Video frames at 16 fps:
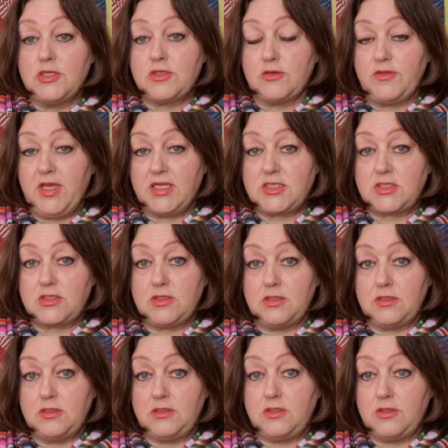So that's
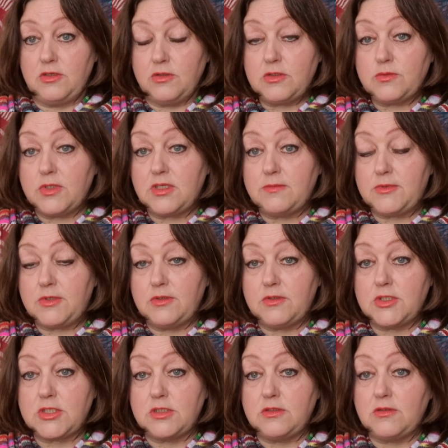not what I'm
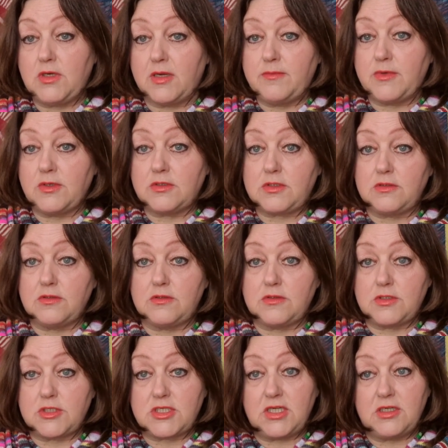going to do. I'm not
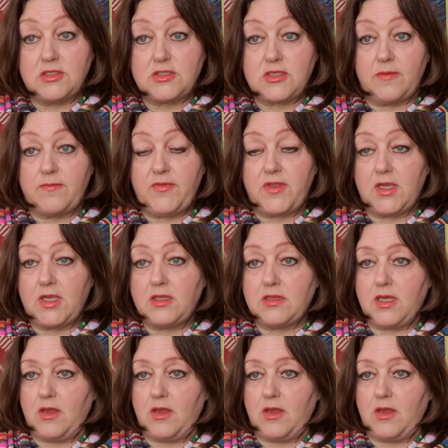going to sell something.